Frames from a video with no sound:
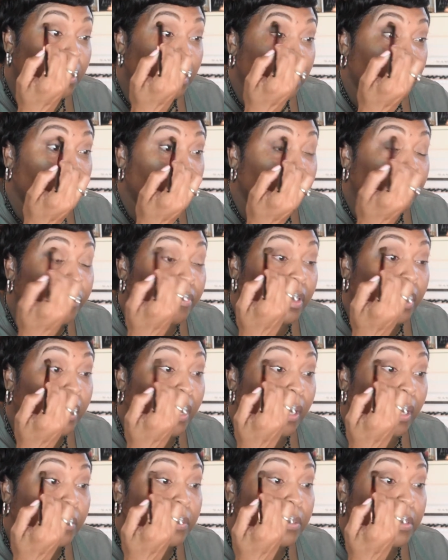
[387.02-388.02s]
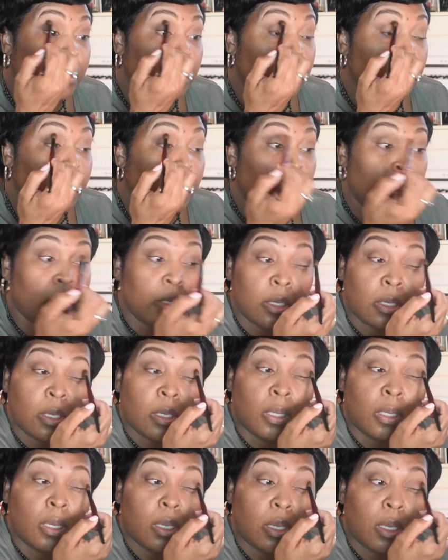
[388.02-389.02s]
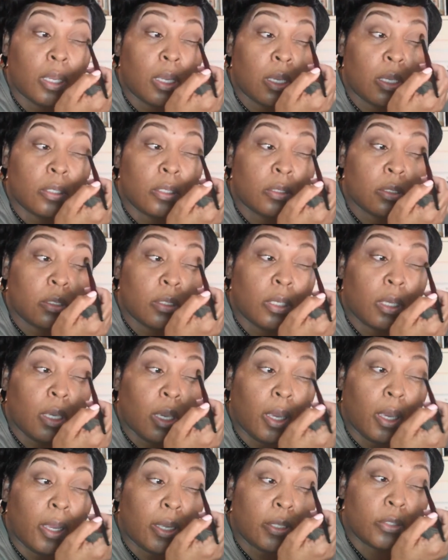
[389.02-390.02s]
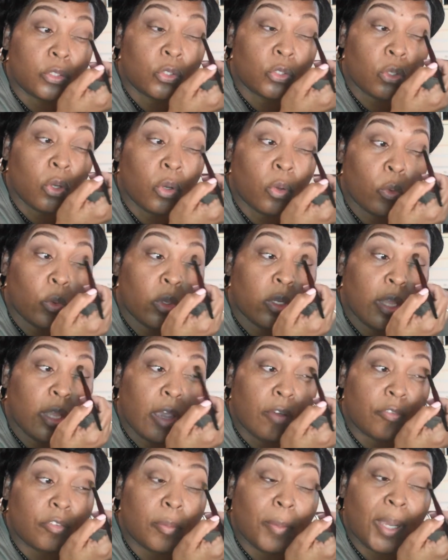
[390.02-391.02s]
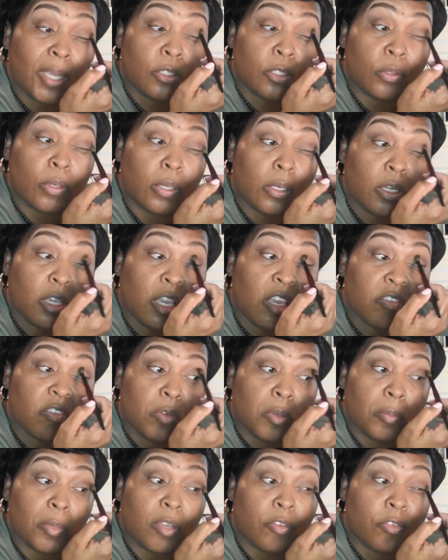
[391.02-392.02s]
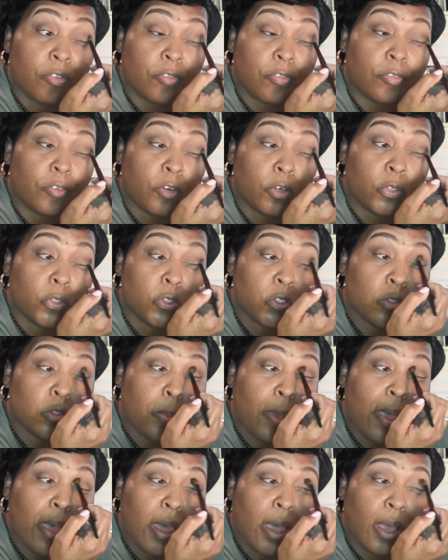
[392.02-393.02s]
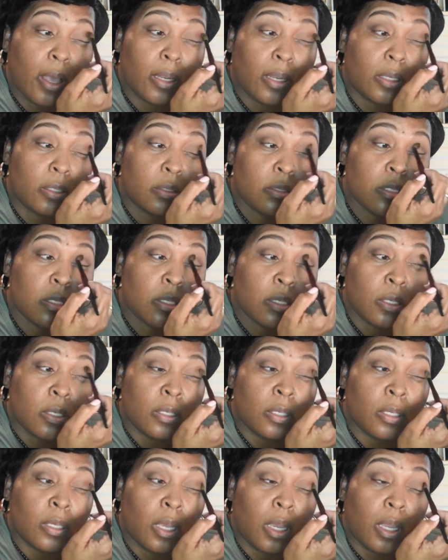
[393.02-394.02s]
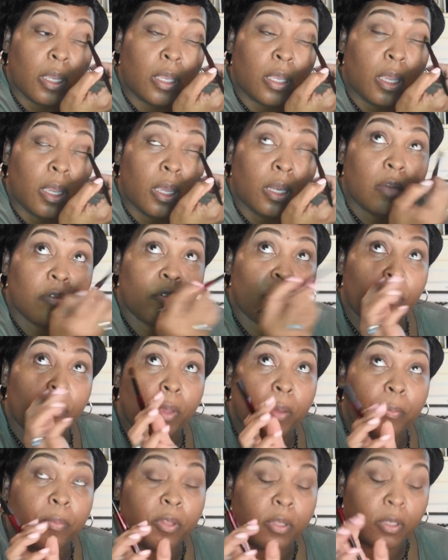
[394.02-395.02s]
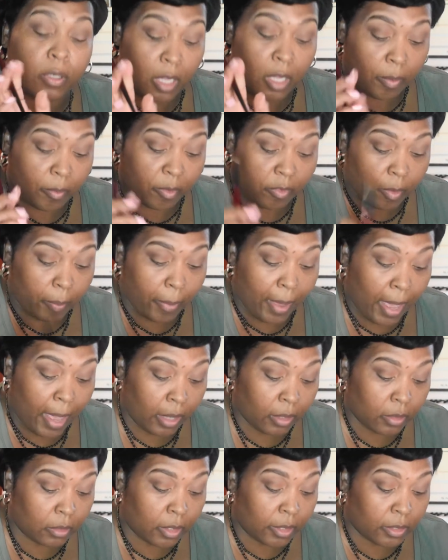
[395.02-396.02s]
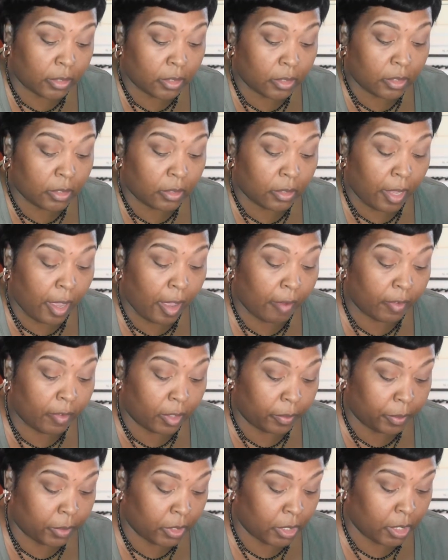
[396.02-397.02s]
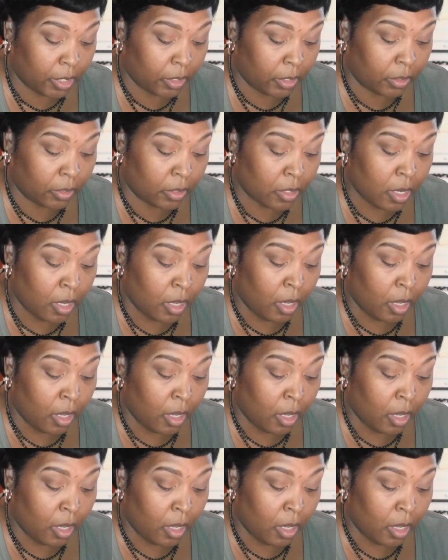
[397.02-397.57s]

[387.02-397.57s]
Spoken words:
even it out. And yeah, and so after my daughter gave me my first palette, I can't even remember the name of the palette. I still have it upstairs,